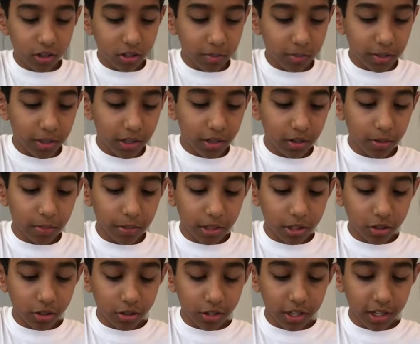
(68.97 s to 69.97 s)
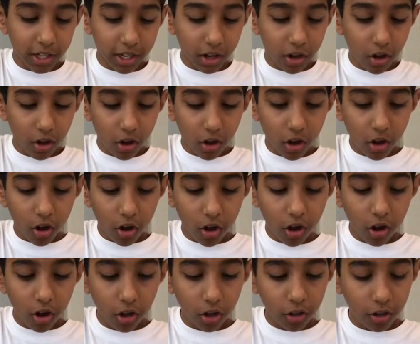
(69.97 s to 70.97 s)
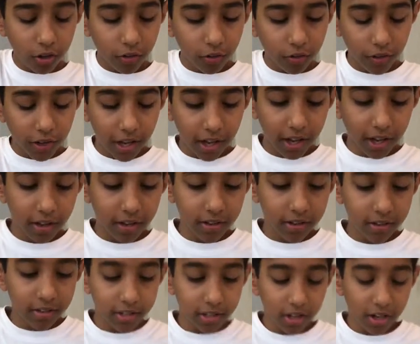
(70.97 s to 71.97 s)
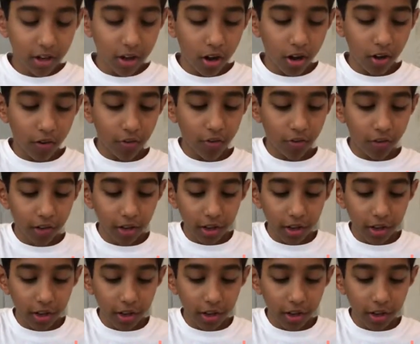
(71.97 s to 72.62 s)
Just peel and make sure to get all of that skin off.